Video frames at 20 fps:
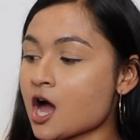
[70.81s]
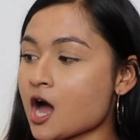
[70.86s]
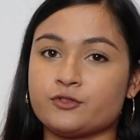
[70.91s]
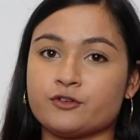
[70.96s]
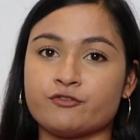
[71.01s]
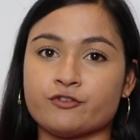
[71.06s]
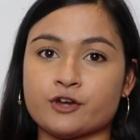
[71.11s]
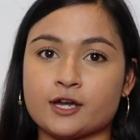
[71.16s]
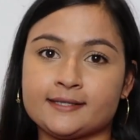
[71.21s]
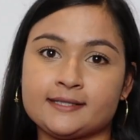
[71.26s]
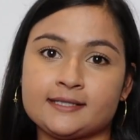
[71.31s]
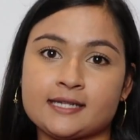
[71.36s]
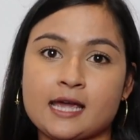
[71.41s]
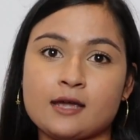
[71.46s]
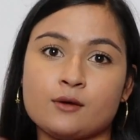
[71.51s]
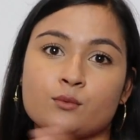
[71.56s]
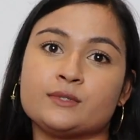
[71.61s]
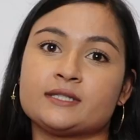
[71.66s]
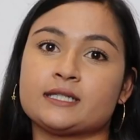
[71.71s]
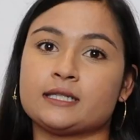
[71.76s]
The first
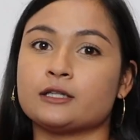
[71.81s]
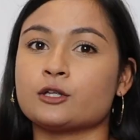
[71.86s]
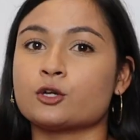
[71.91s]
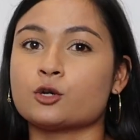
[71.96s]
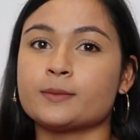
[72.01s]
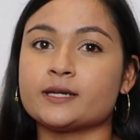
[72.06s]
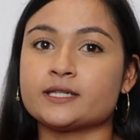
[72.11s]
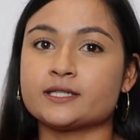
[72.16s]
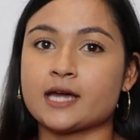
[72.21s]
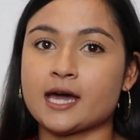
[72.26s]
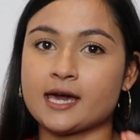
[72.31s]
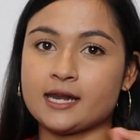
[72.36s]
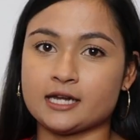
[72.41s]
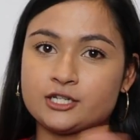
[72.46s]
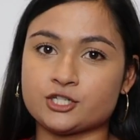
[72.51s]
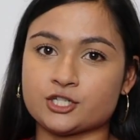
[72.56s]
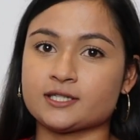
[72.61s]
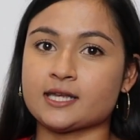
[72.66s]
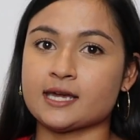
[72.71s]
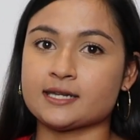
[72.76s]
day was a little bit tight,
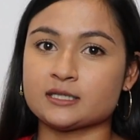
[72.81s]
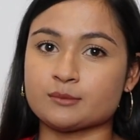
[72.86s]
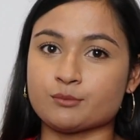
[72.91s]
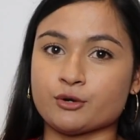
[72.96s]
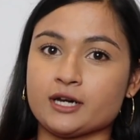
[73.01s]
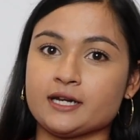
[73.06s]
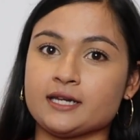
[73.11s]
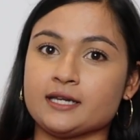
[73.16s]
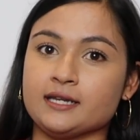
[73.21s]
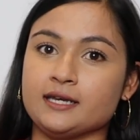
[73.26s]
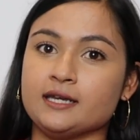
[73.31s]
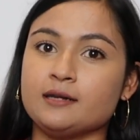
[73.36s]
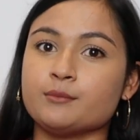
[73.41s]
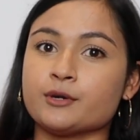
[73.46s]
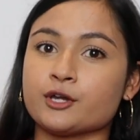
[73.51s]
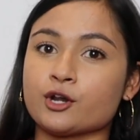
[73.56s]
I just had to break it in,